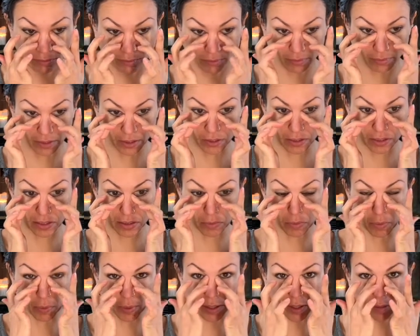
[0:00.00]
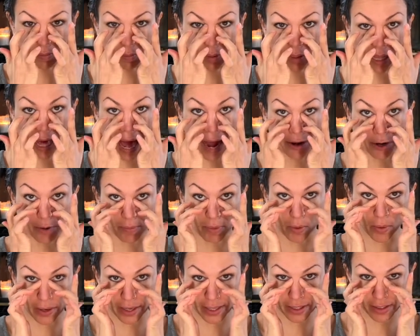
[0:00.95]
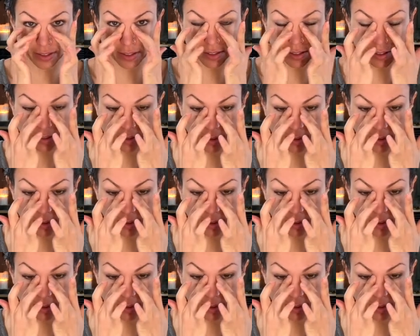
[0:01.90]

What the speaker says: This is one of the bladder points.